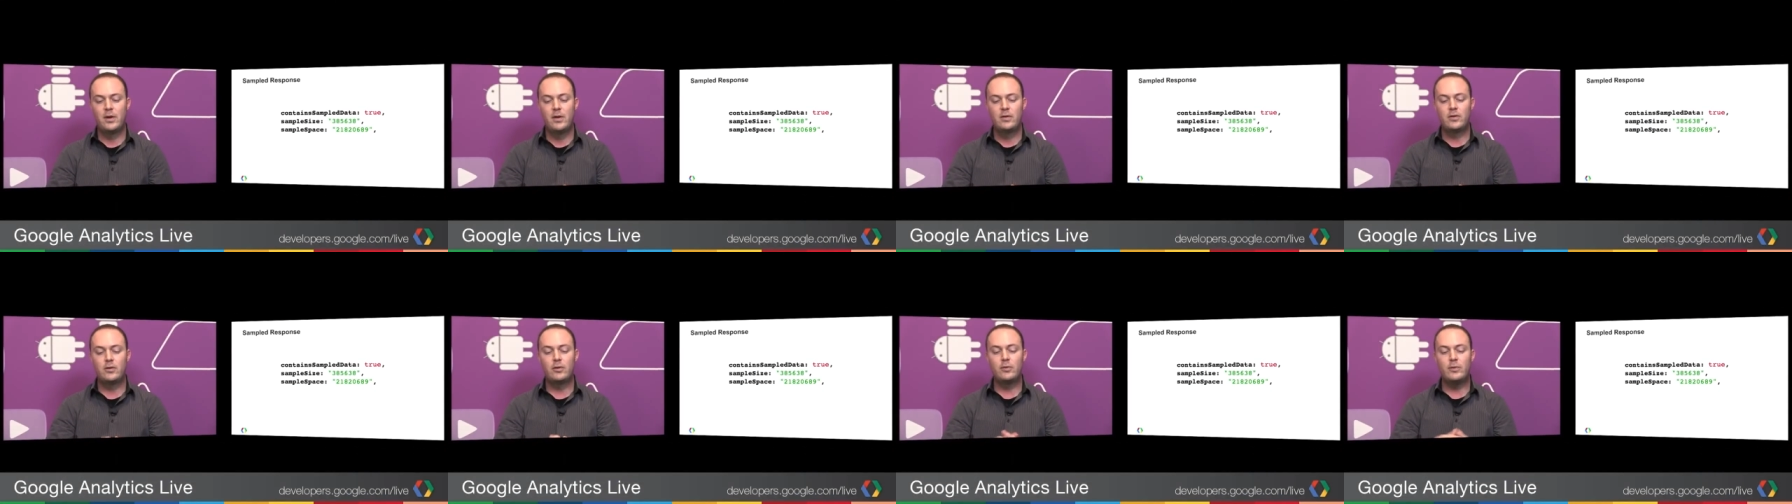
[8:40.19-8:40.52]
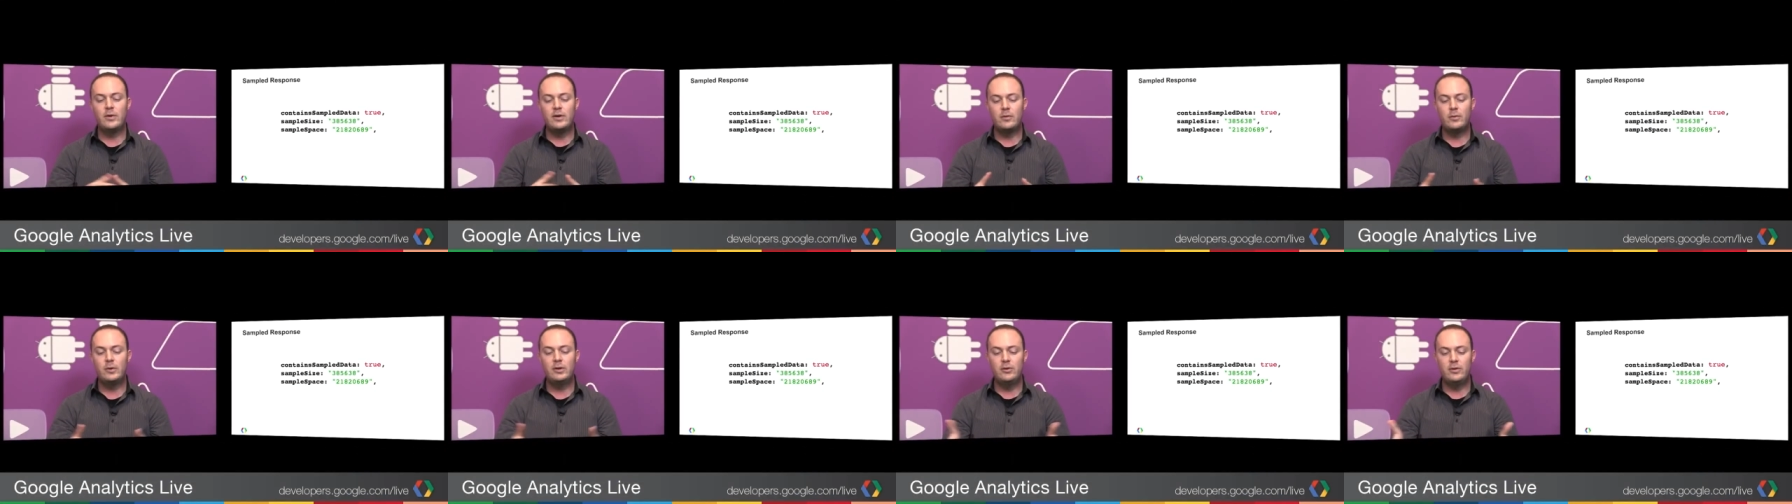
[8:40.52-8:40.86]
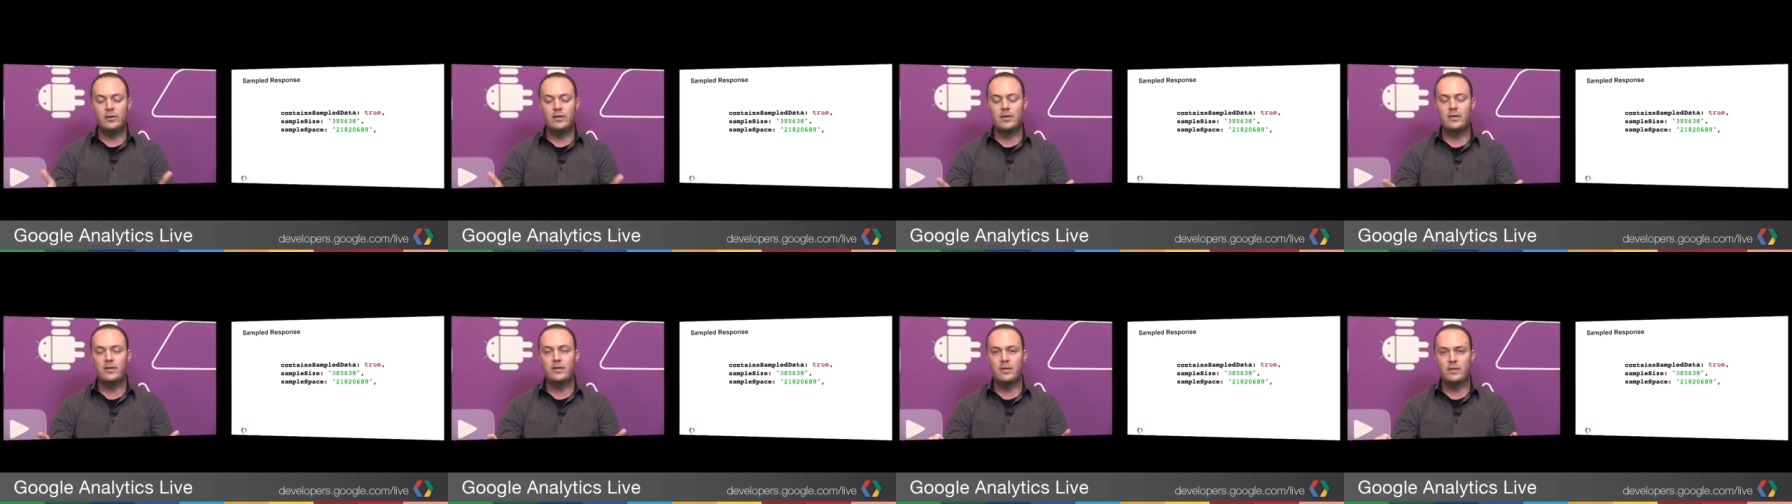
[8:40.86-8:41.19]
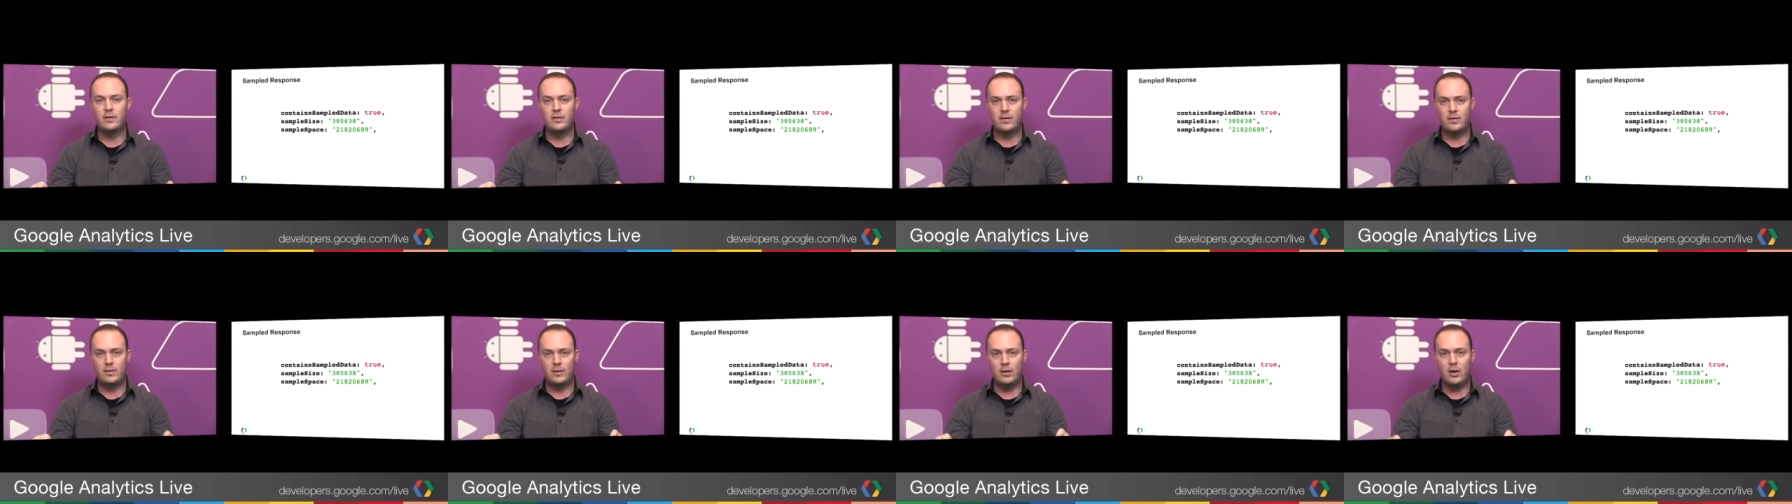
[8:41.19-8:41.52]
So the reason we do this is
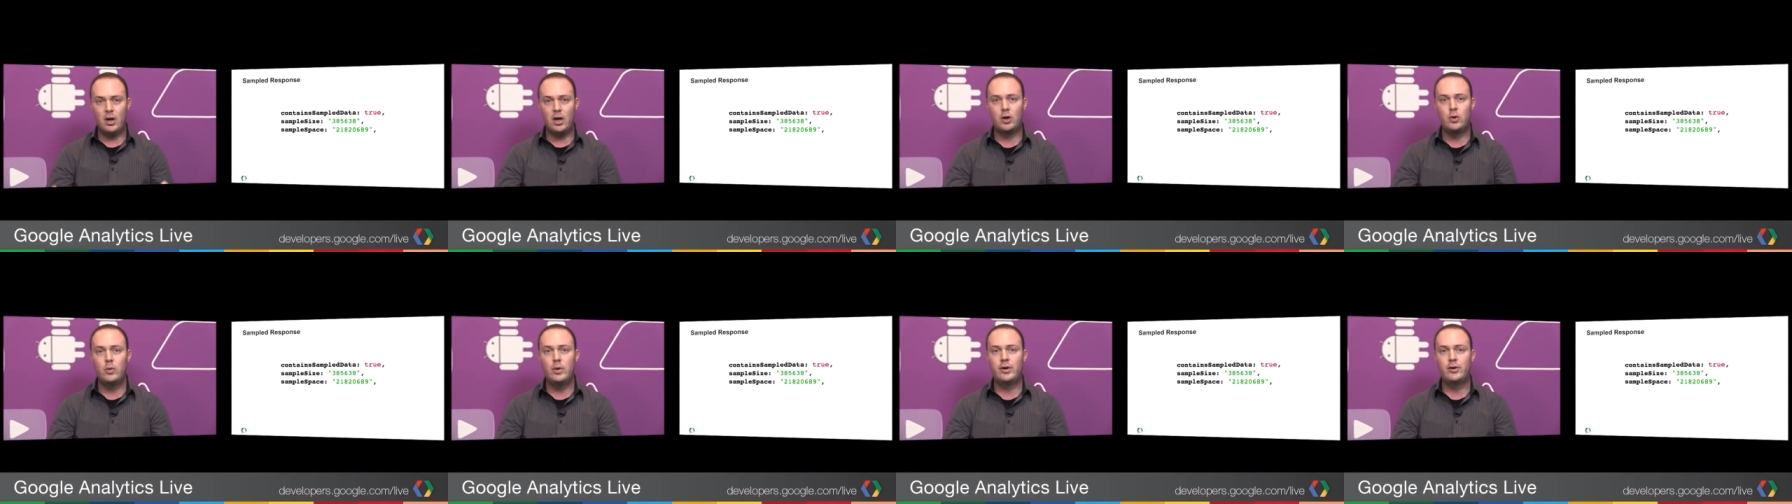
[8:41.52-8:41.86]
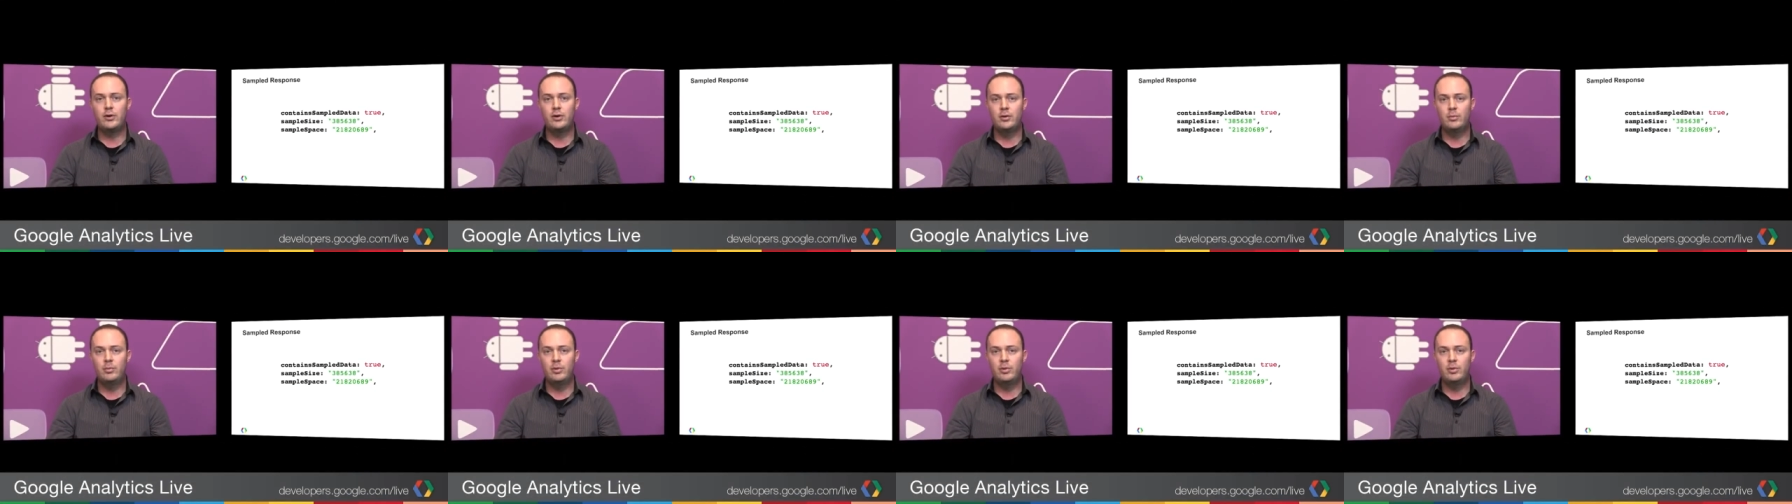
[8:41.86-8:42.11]
it's, it's a lot quicker to